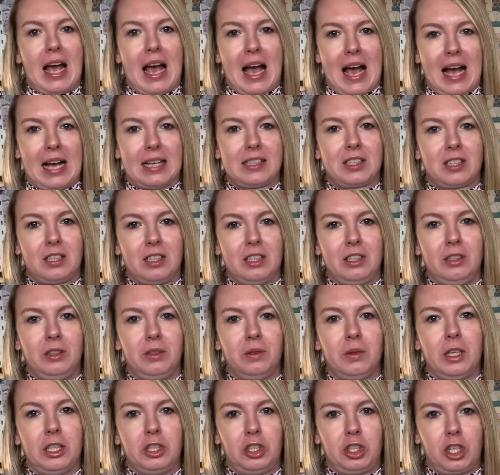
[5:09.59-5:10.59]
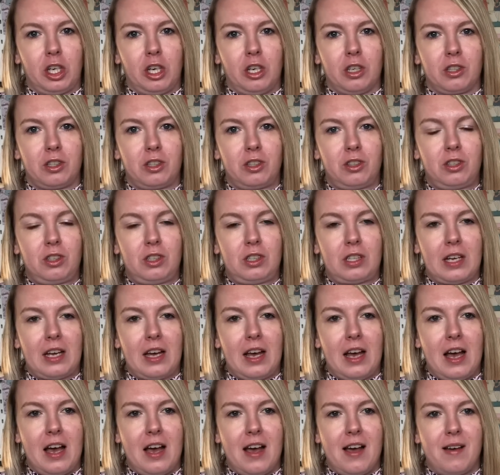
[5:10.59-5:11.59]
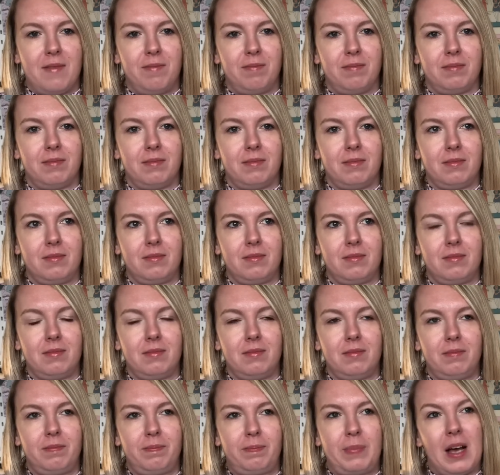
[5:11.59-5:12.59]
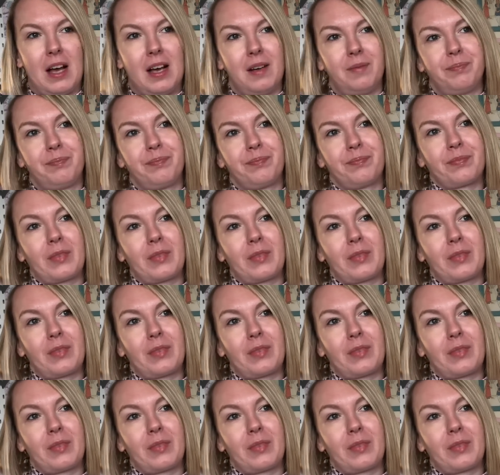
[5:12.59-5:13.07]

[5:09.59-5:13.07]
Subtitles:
I had to adjust. But